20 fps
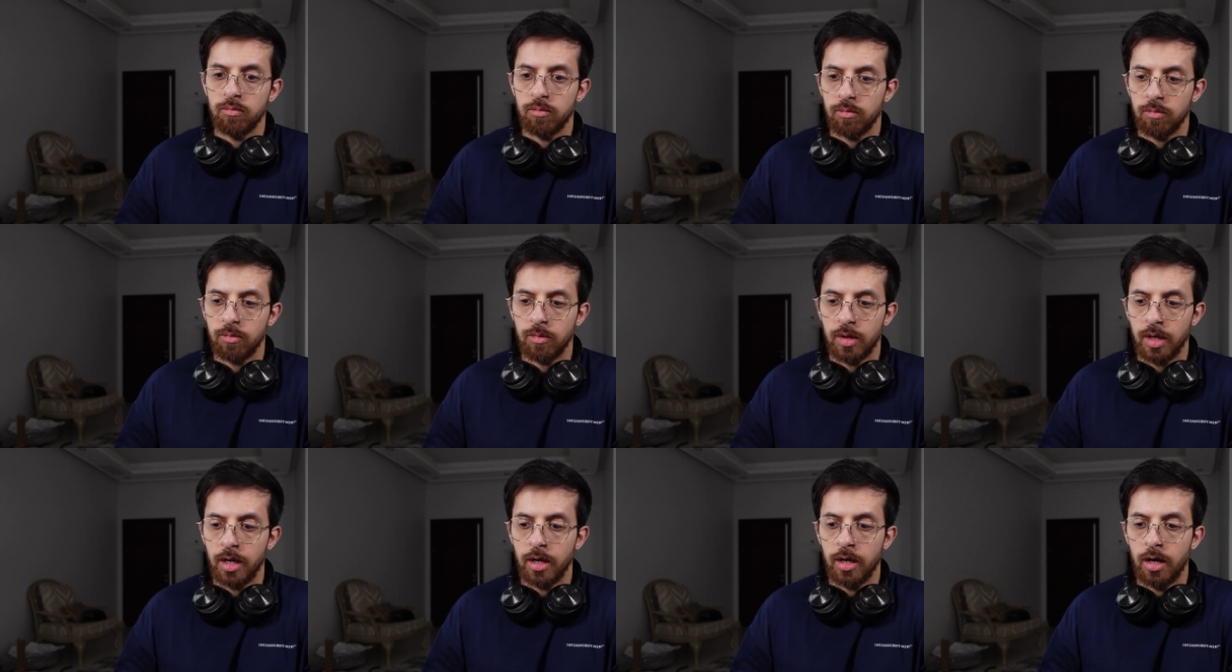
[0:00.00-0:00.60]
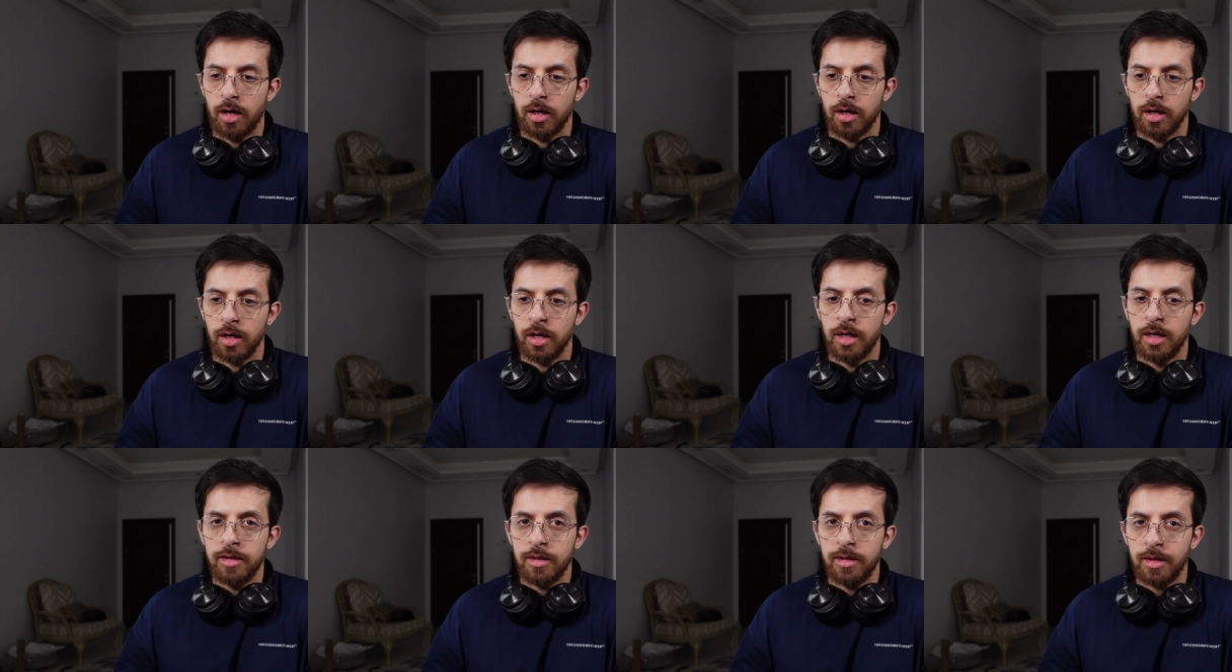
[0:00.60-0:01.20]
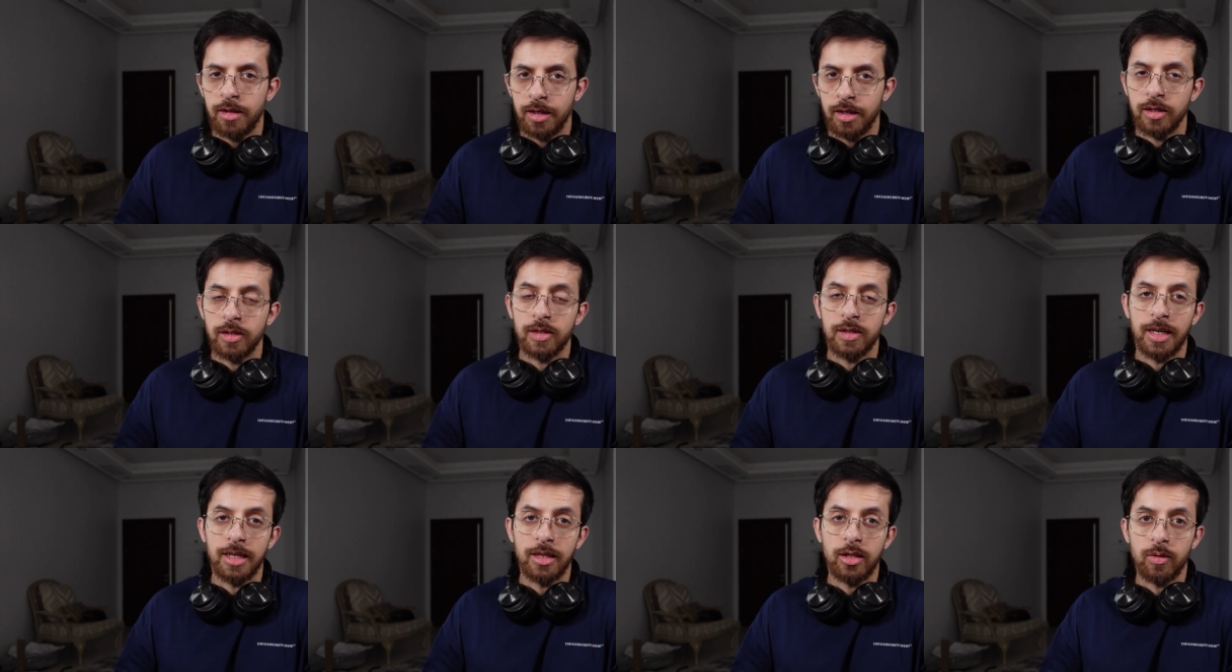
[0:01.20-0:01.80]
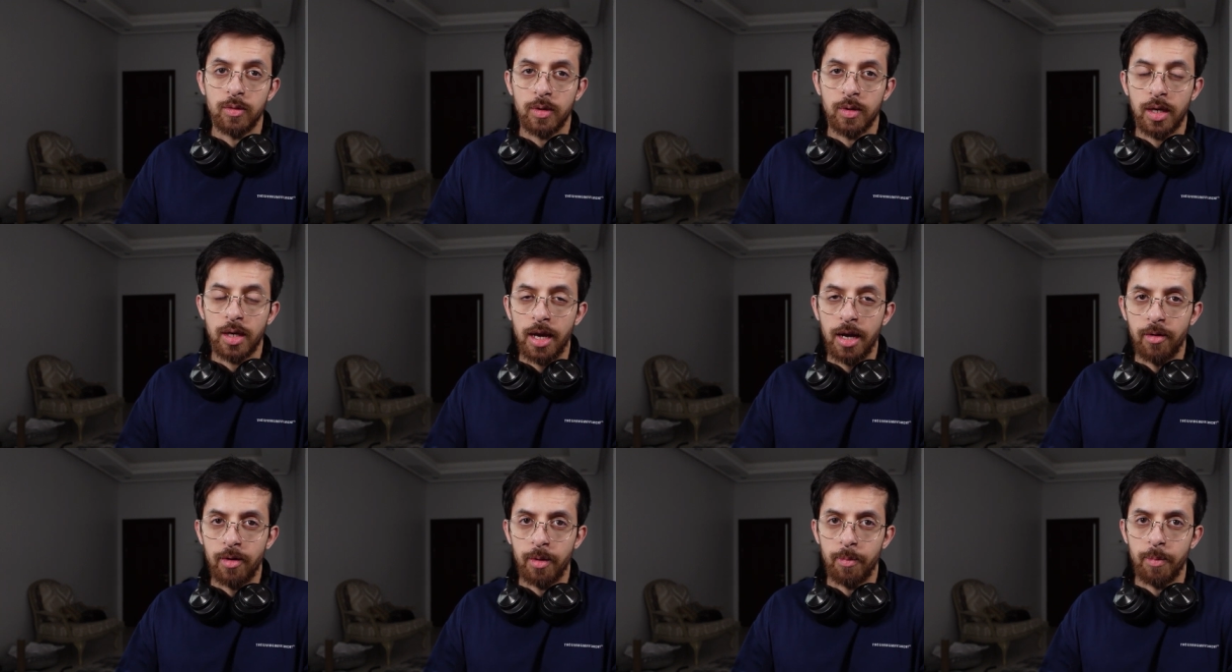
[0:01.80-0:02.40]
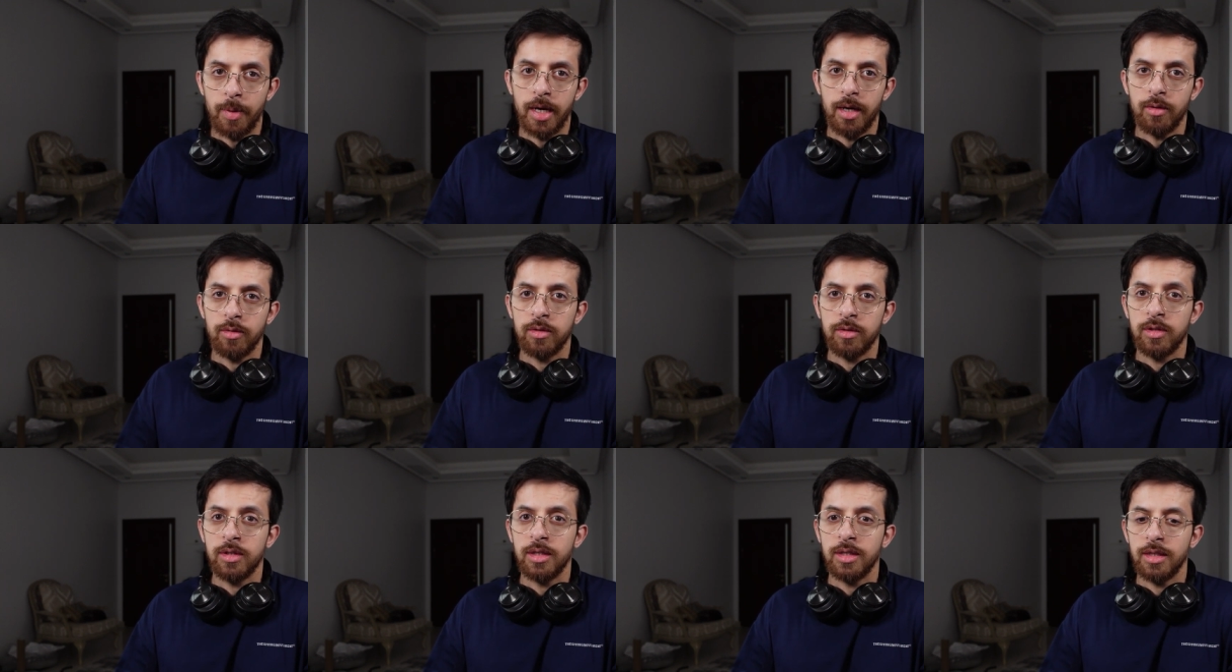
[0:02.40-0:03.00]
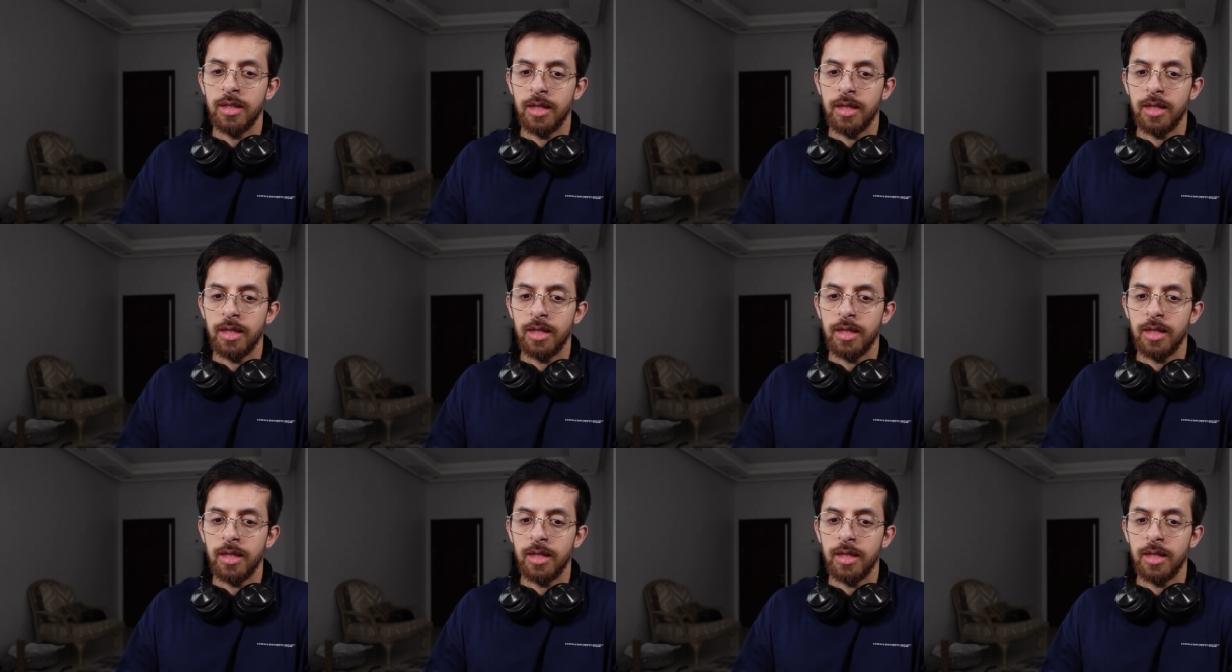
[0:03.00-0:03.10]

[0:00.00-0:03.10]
they are things that you care about.